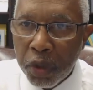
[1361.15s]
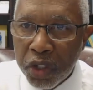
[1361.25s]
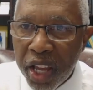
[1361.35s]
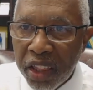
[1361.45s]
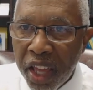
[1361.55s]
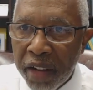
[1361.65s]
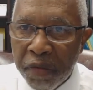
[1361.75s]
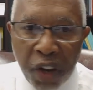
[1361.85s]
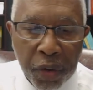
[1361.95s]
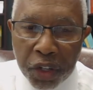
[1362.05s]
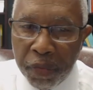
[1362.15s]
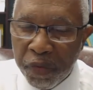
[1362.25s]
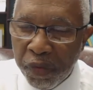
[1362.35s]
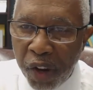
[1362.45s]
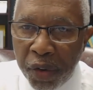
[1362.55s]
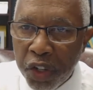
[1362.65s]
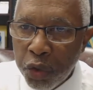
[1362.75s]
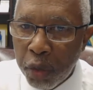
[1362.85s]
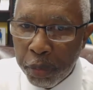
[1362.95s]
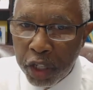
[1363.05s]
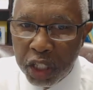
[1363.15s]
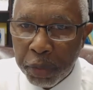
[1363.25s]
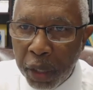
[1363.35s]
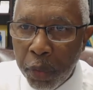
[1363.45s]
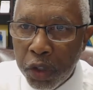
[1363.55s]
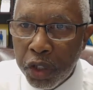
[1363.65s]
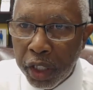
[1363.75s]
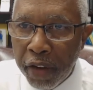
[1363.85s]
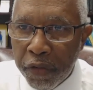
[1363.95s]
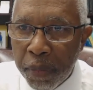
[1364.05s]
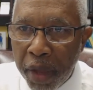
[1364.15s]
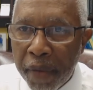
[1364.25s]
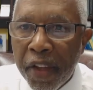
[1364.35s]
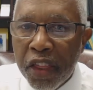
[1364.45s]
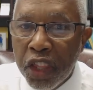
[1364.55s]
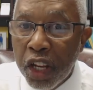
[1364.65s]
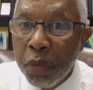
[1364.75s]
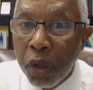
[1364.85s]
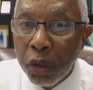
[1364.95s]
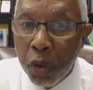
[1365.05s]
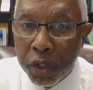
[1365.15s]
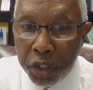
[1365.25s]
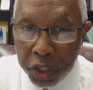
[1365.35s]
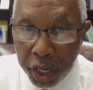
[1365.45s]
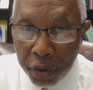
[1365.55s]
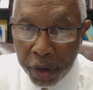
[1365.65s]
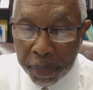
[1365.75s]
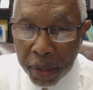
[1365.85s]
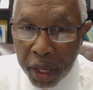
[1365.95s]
We'll take that very short principle I want you to get from there, and then we'll go into Terry.